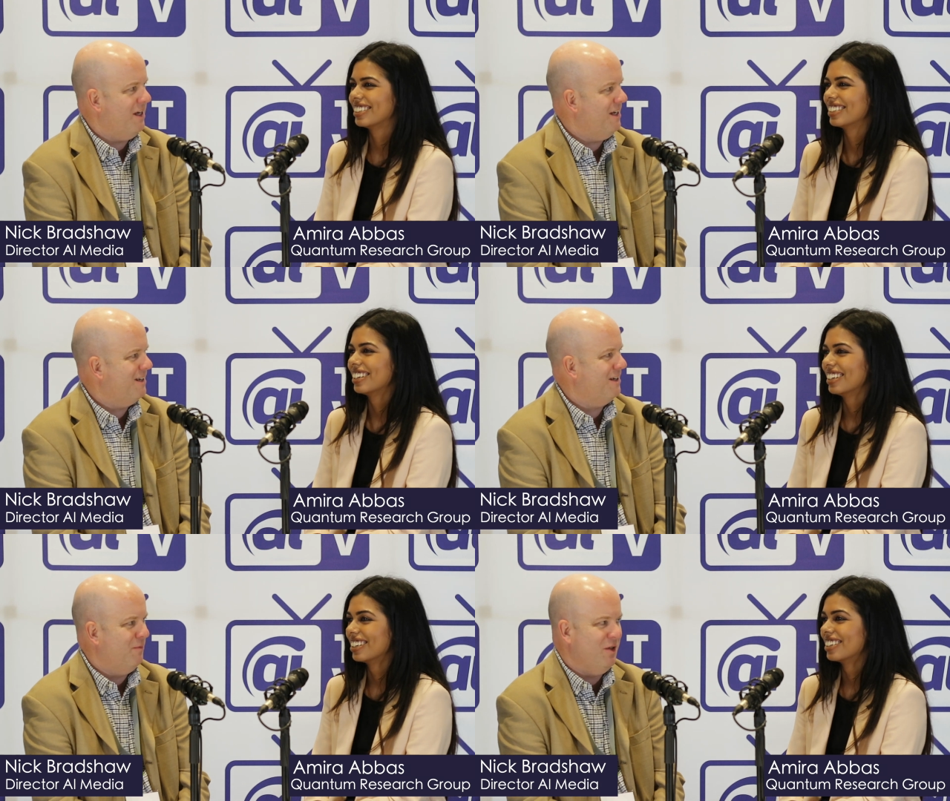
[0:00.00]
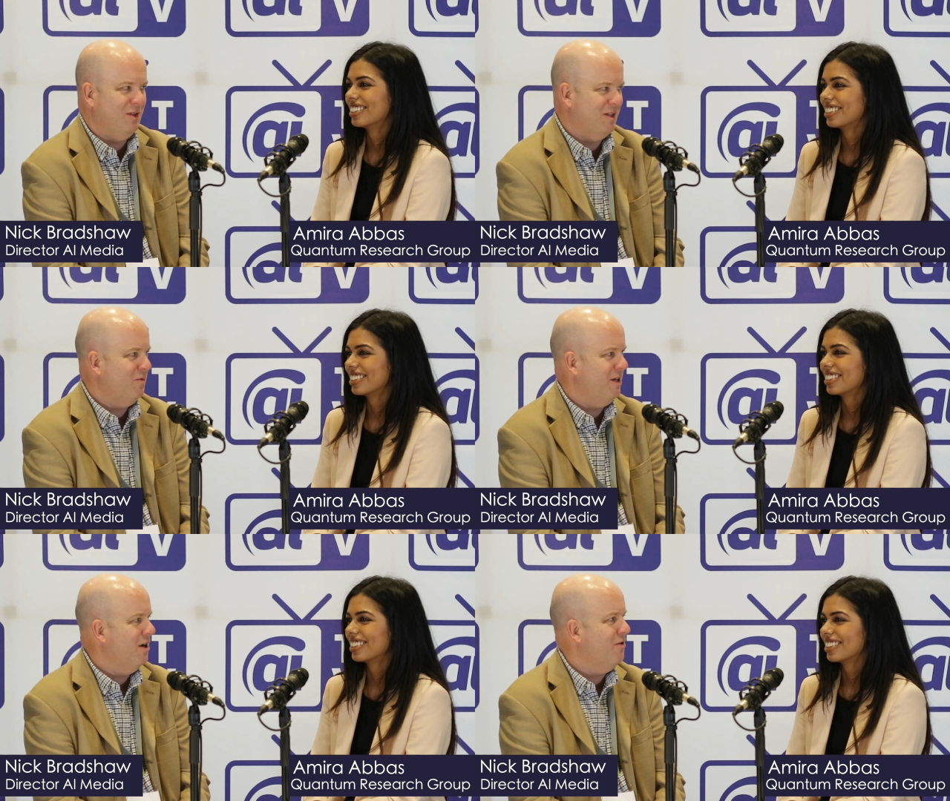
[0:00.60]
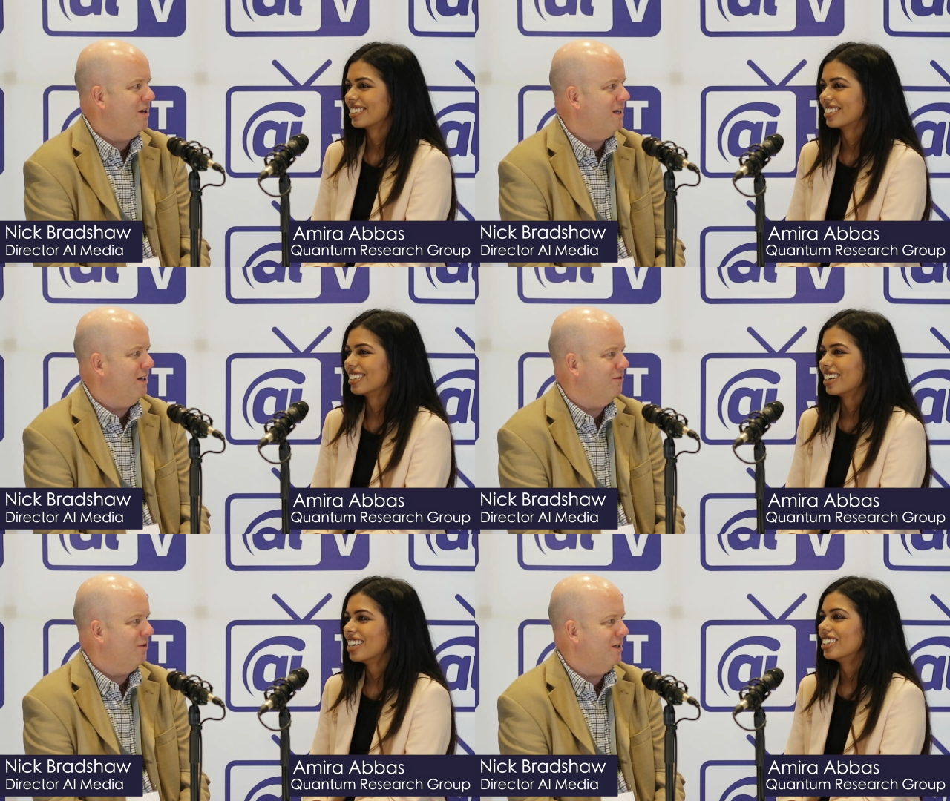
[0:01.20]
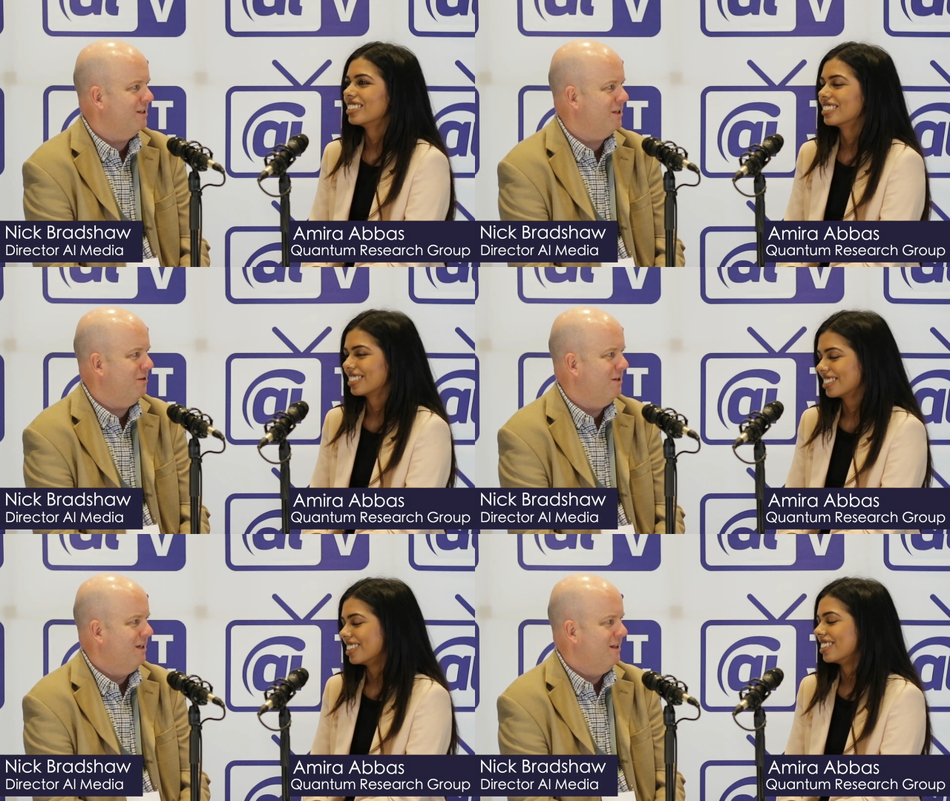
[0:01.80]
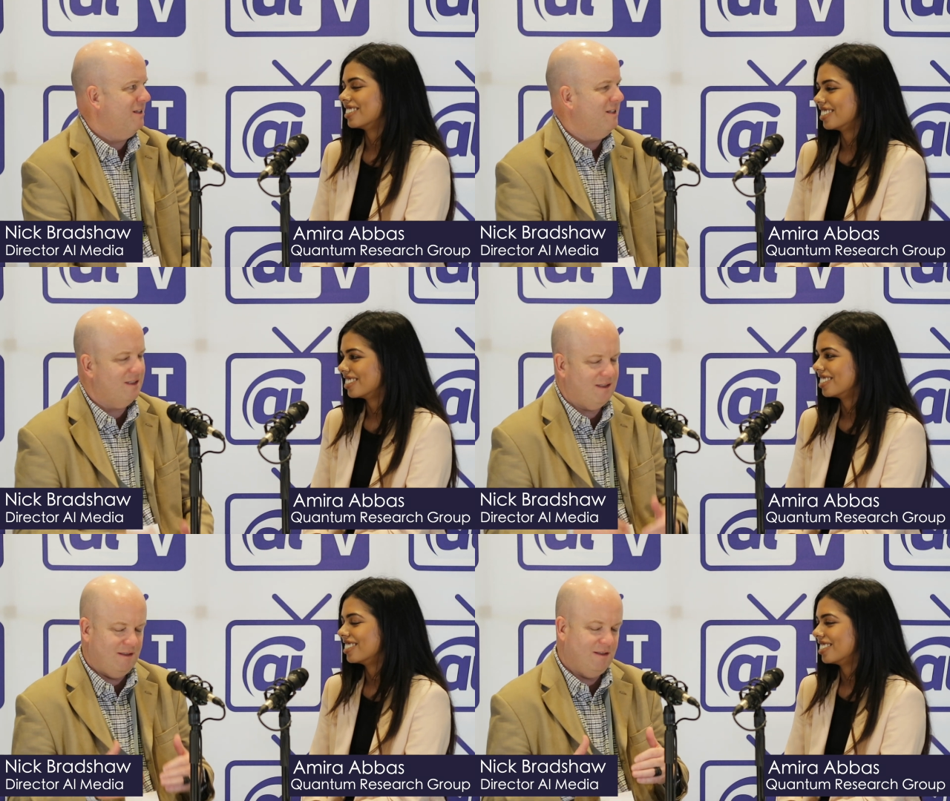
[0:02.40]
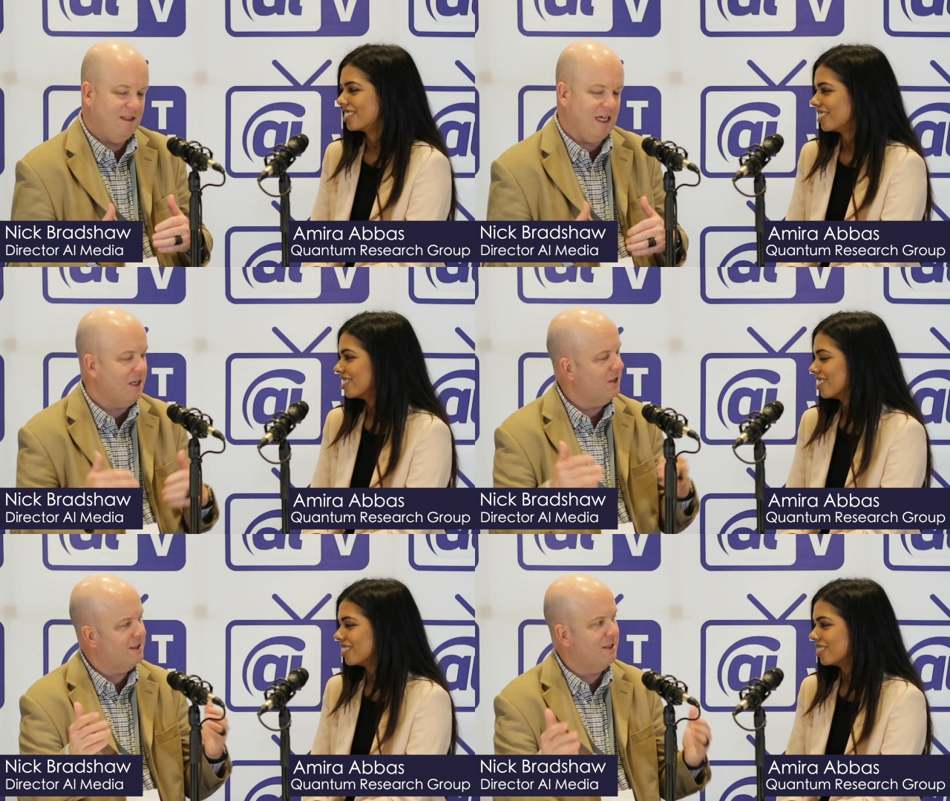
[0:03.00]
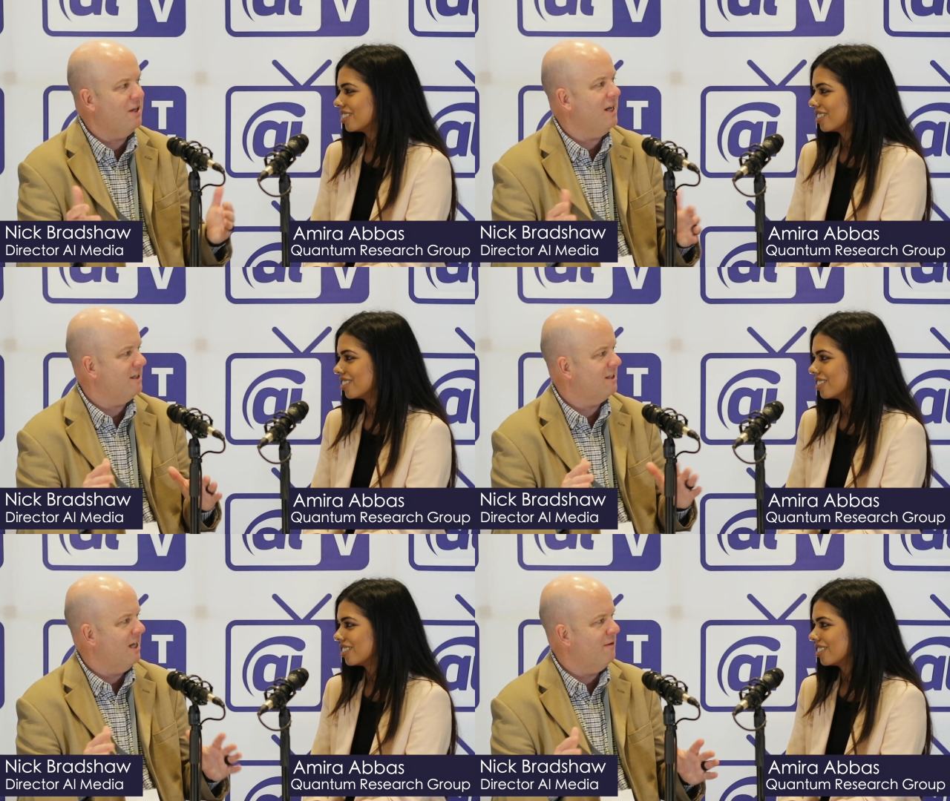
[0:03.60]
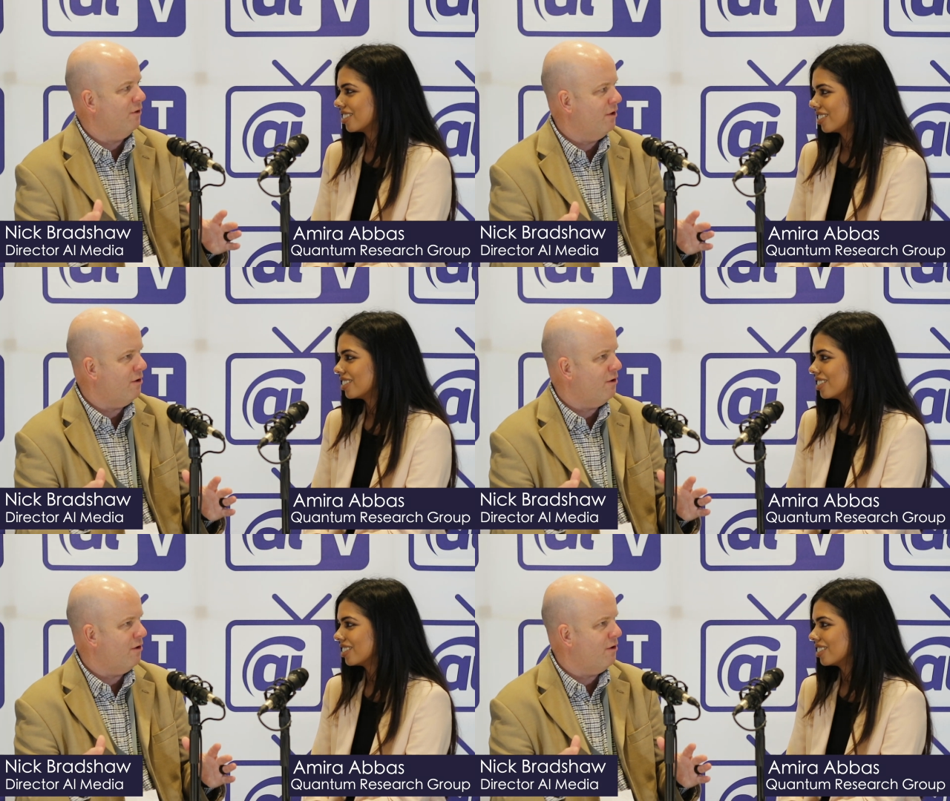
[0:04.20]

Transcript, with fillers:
Speaker 1: like computers that we know right now, right? So this is taking us to the next level